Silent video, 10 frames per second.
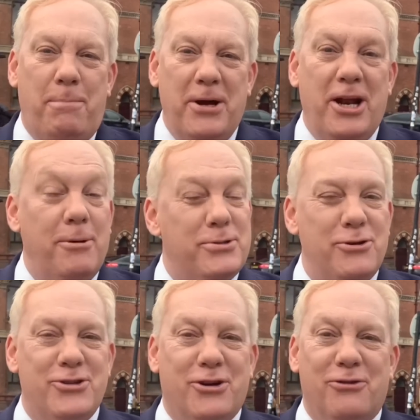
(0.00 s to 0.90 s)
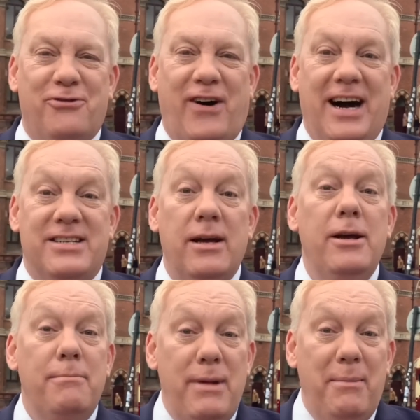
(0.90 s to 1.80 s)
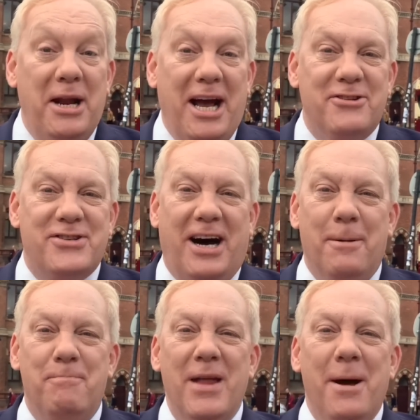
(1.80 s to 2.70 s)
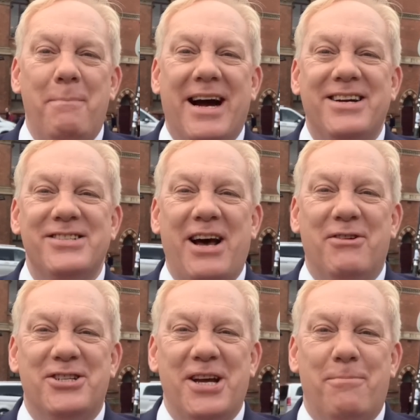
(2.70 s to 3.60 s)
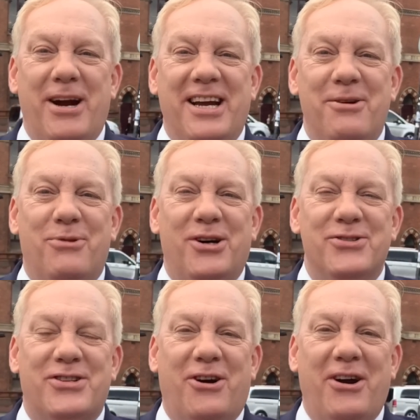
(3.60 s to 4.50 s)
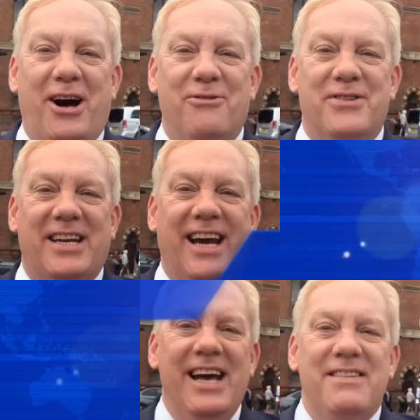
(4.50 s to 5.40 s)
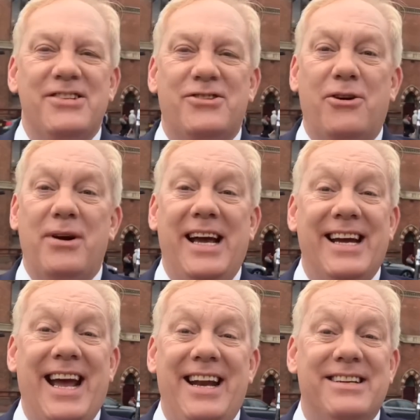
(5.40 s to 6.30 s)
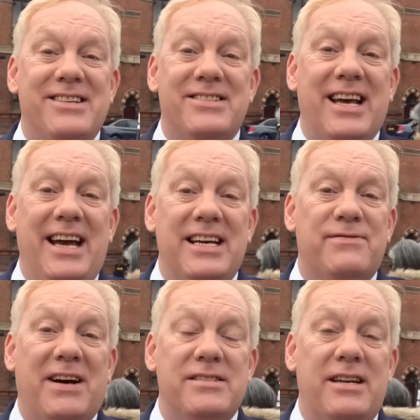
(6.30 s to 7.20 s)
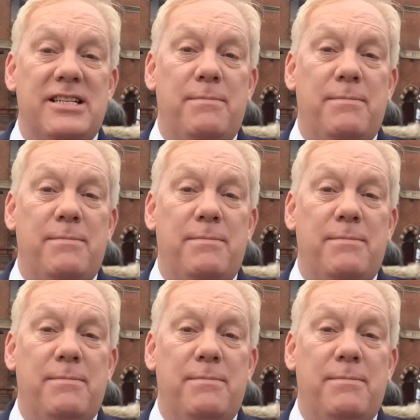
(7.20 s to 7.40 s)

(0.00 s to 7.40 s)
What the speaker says: putting up such a good fight. Maybe next time. Back as ever to your breaking royal story of the day. The story, again, as I say, is fascinating